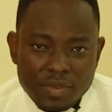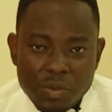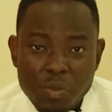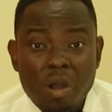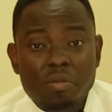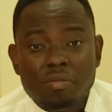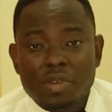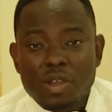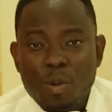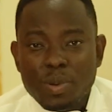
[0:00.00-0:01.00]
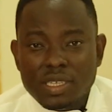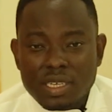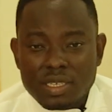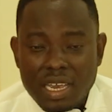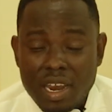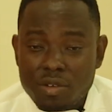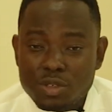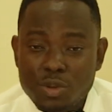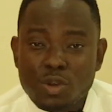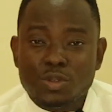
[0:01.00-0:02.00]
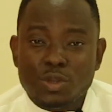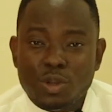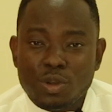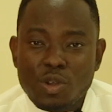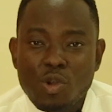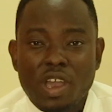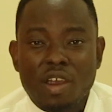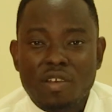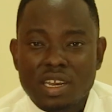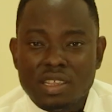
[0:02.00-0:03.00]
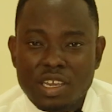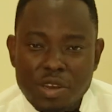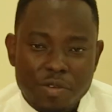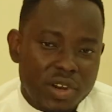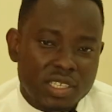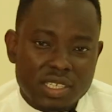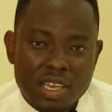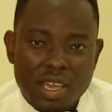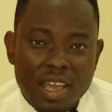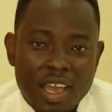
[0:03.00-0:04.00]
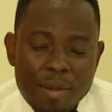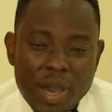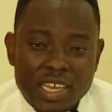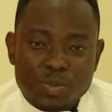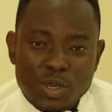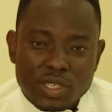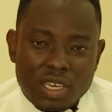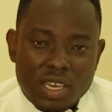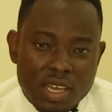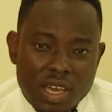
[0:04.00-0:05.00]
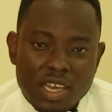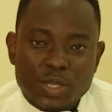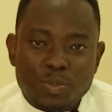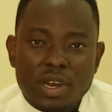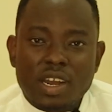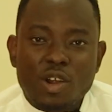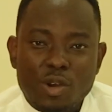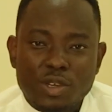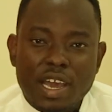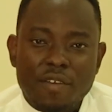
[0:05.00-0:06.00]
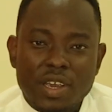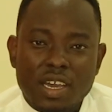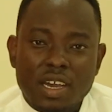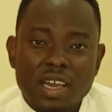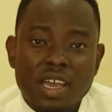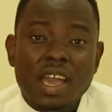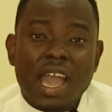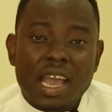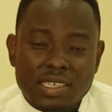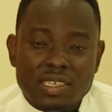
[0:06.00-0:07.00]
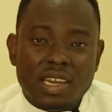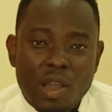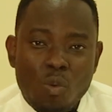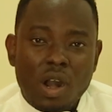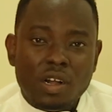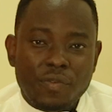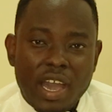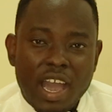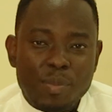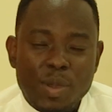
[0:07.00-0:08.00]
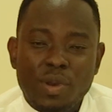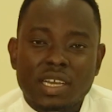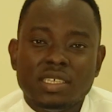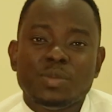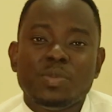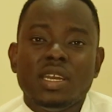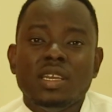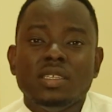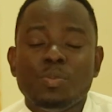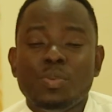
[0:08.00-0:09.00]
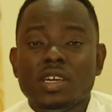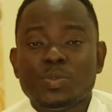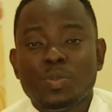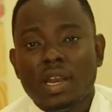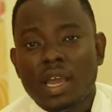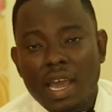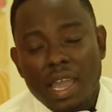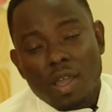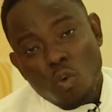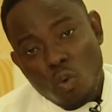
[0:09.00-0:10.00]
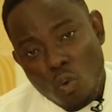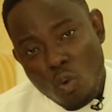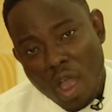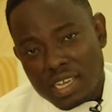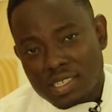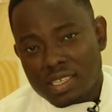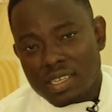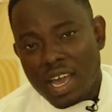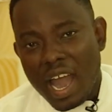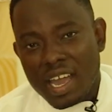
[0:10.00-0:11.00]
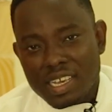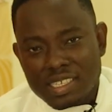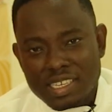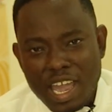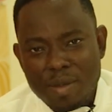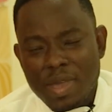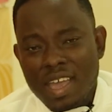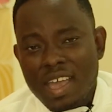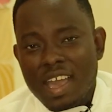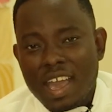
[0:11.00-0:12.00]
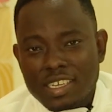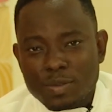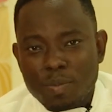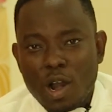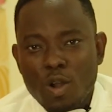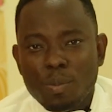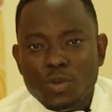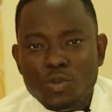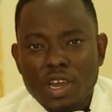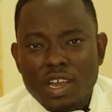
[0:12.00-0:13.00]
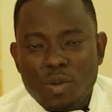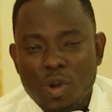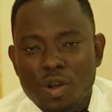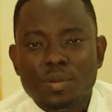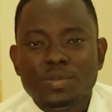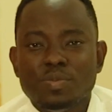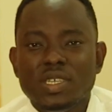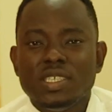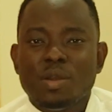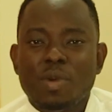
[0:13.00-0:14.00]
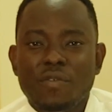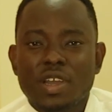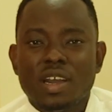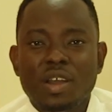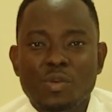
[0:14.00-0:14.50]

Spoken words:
Well, he completed secondary school not too long ago, currently in the university, but his music is spreading across Africa. And just like wildfire, people are just beginning to put a spotlight like, who is this guy? His name is Malcolm Nuna. Welcome to BTM Afrika.